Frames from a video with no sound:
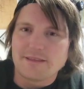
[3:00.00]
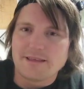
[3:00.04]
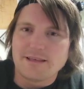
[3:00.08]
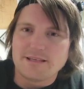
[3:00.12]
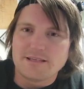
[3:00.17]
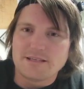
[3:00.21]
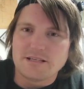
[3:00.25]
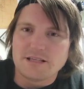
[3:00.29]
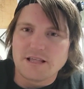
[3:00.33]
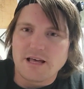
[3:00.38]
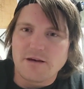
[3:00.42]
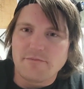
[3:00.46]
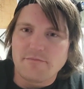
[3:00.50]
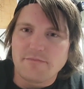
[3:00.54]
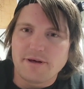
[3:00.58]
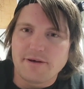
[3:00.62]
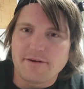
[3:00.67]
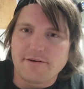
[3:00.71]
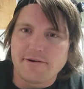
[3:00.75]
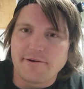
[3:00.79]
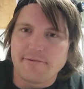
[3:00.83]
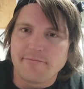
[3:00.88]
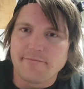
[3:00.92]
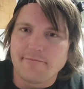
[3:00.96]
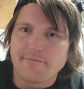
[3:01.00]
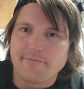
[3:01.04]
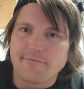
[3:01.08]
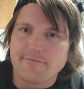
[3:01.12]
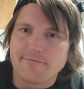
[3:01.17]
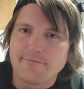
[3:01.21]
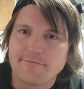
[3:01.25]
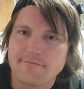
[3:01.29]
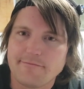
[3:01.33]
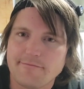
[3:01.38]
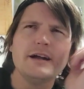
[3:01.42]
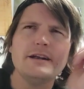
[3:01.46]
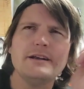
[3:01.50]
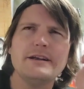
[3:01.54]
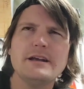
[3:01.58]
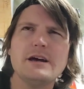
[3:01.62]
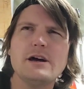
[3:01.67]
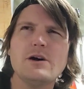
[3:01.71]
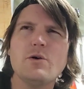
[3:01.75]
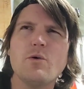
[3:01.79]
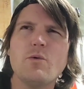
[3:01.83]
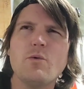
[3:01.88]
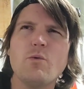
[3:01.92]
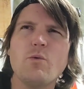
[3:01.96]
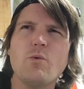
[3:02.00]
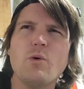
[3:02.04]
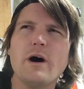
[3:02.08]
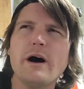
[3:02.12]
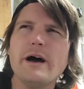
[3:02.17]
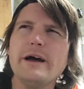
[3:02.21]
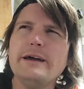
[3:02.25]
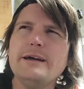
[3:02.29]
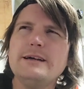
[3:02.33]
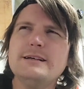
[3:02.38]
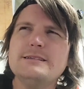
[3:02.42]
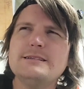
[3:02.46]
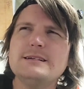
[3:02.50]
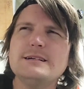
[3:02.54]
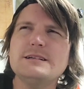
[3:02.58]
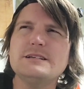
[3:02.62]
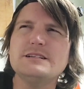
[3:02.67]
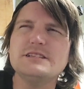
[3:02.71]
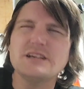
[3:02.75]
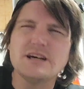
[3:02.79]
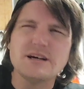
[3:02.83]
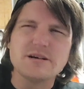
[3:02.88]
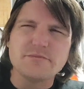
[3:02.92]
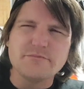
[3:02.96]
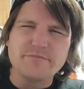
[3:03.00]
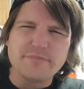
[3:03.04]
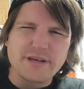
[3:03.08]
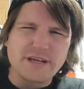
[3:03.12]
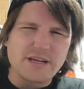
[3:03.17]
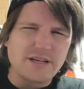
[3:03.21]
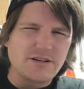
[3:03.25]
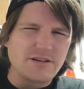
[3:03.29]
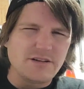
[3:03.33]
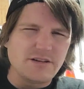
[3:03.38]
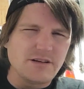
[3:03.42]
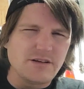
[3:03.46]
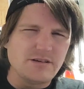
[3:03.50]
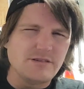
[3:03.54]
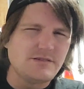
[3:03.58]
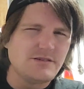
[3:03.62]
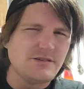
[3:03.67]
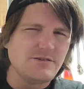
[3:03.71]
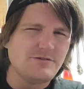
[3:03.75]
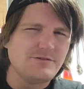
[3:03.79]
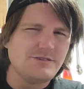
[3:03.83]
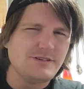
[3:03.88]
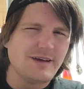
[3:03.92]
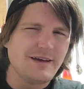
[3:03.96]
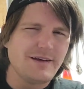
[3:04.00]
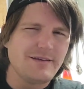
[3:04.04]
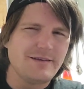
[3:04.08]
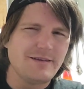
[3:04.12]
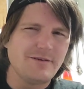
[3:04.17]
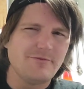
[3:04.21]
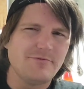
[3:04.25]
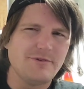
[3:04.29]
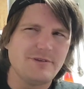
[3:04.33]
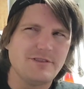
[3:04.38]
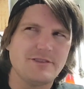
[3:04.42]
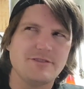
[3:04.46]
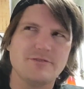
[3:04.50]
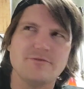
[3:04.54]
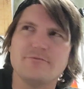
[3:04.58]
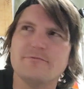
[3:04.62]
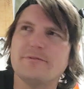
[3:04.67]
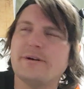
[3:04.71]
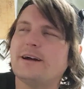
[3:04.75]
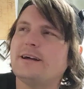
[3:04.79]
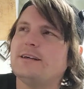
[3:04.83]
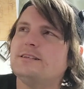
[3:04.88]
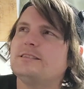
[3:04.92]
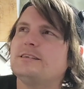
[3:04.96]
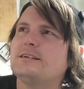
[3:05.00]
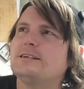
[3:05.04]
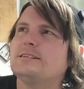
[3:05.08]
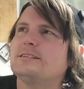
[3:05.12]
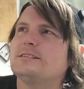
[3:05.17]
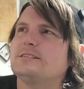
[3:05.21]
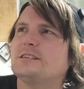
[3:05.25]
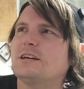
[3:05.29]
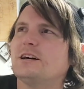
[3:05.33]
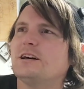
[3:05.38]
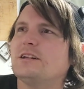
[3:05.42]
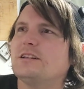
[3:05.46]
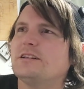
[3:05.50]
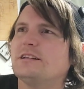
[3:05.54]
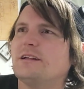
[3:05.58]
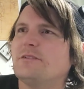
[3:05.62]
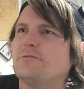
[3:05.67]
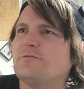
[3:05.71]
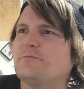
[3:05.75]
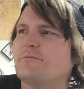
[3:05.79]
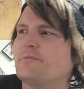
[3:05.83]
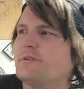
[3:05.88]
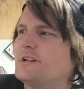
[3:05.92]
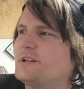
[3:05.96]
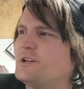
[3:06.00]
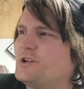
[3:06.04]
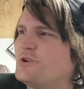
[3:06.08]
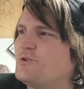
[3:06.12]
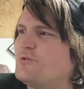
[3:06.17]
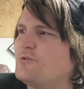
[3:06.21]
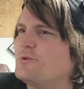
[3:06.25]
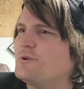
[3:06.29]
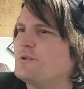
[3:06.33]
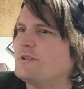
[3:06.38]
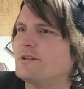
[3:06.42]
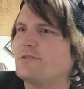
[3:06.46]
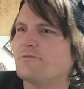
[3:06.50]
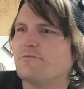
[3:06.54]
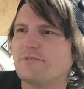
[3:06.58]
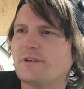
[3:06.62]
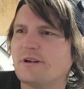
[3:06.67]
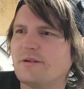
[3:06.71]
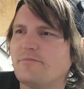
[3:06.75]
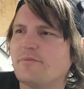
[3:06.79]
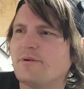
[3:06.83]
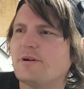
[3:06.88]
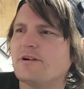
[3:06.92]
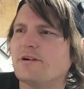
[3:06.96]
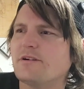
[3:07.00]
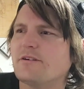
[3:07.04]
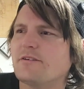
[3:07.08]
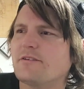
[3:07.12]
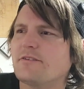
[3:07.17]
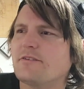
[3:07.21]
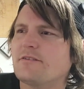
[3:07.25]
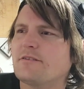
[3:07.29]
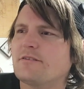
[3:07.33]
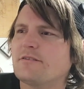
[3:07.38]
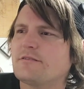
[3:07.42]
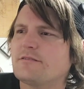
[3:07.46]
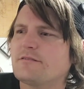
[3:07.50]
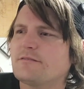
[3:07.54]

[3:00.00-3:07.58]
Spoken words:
is a lot better. Now, why is a dung beetle associated with the rising sun and renewal and rebirth?